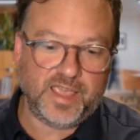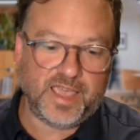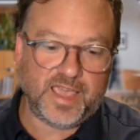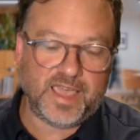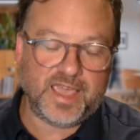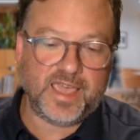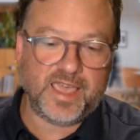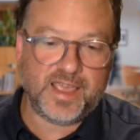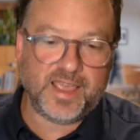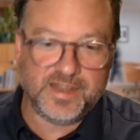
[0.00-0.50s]

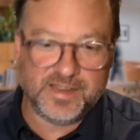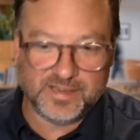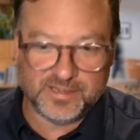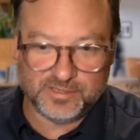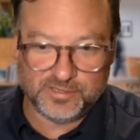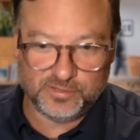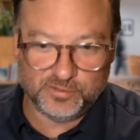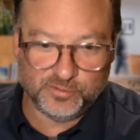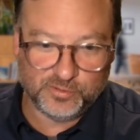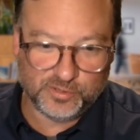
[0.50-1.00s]
adding
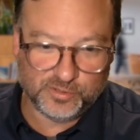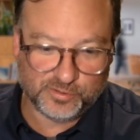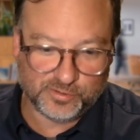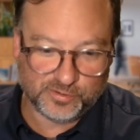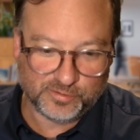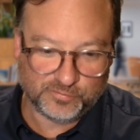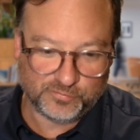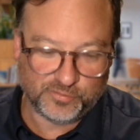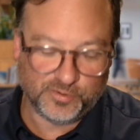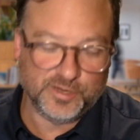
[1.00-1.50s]
to
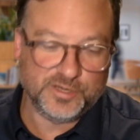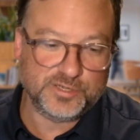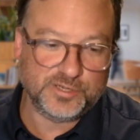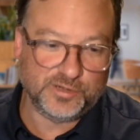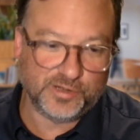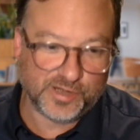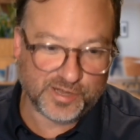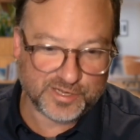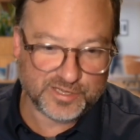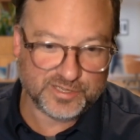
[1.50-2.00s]
your
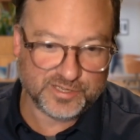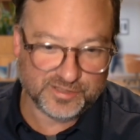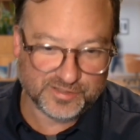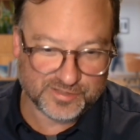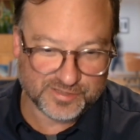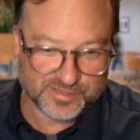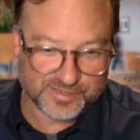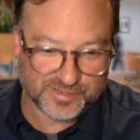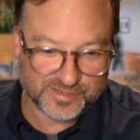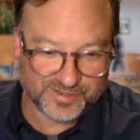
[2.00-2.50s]

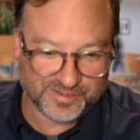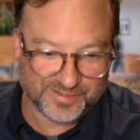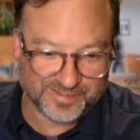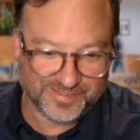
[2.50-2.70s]
frustrations,